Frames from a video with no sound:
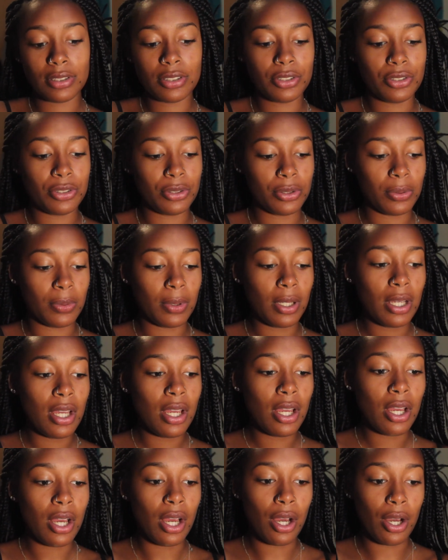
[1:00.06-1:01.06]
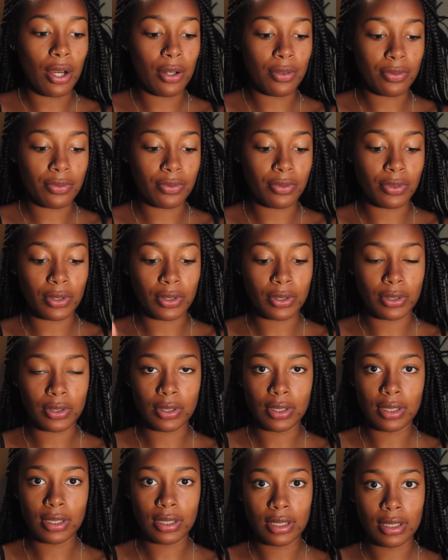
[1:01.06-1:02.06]
do a
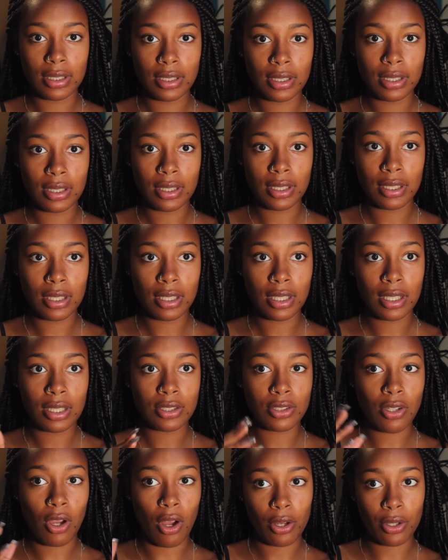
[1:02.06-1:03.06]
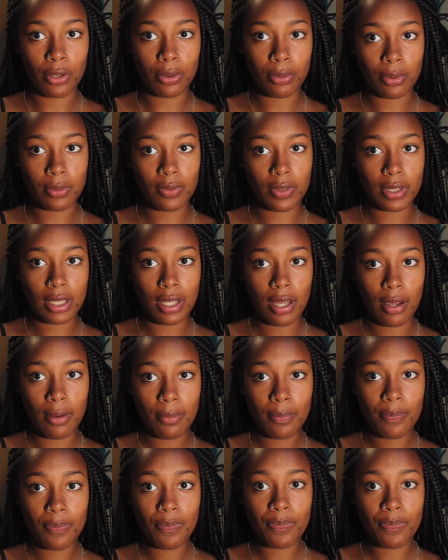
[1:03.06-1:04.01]
full talk through video,